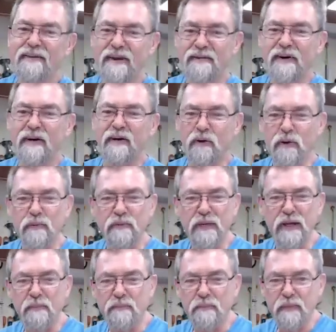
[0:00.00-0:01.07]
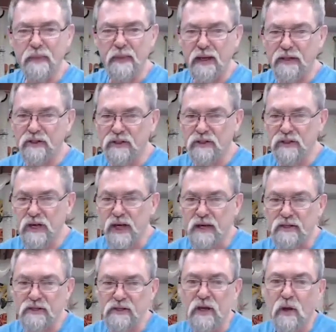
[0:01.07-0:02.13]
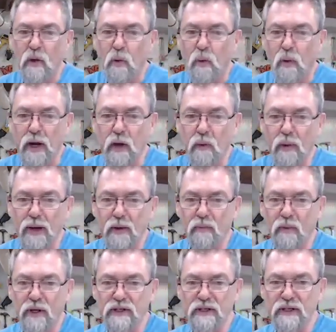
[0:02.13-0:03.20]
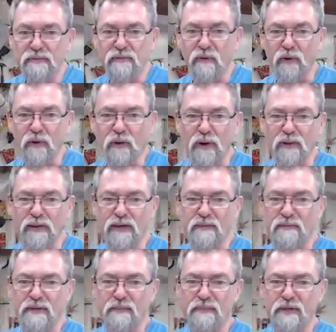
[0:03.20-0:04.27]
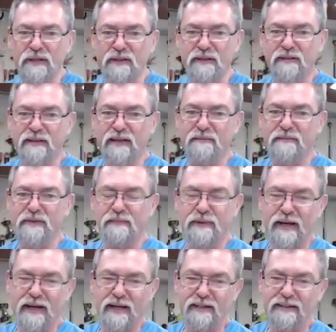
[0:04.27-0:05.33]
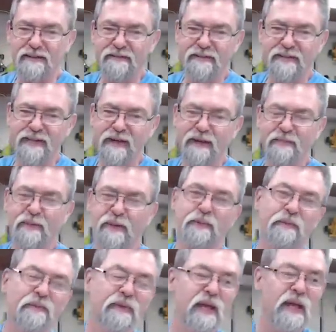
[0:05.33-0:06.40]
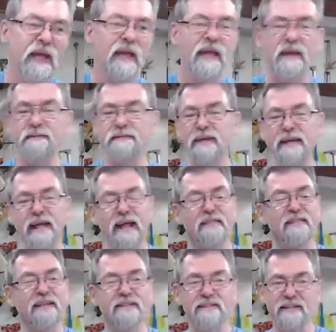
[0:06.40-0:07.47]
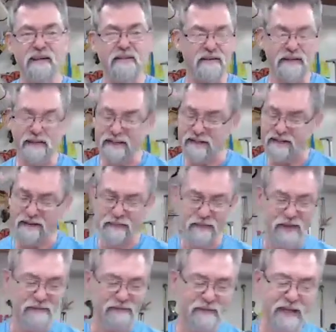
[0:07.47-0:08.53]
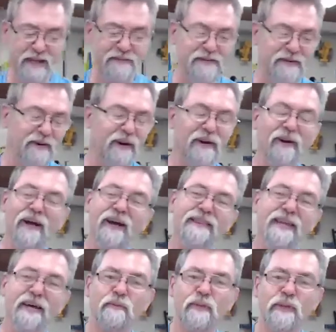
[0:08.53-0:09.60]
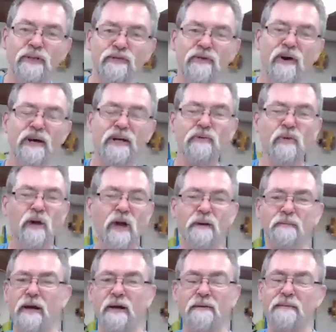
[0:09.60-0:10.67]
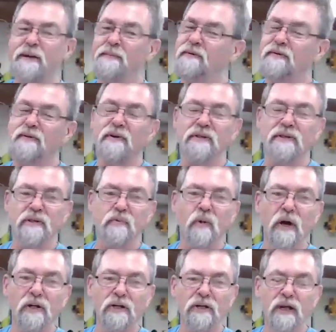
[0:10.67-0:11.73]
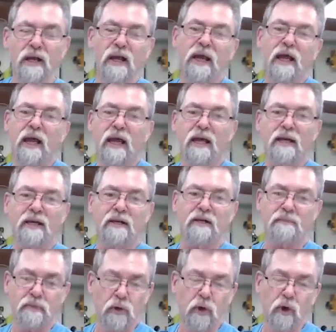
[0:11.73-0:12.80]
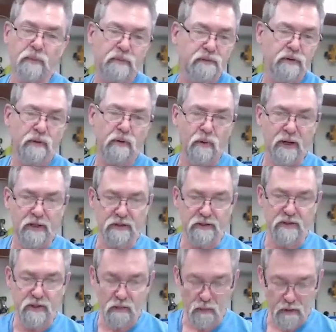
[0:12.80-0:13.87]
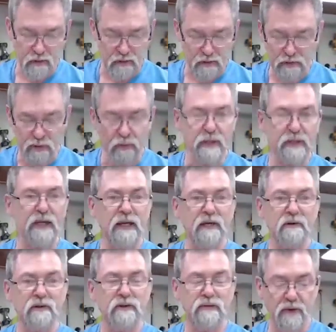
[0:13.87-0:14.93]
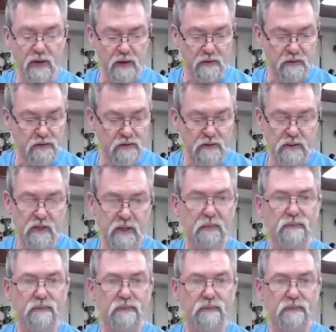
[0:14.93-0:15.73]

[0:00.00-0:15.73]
Graphite loop, yep. Janice, 101 watching, 41 thumbs up. Hit the thumbs up under the video, people. If you can, that's lovely. You know, if you're not like that, well, that's fine as well. I'm happy for you to just watch and absorb. If you want to see what I'm doing here as far as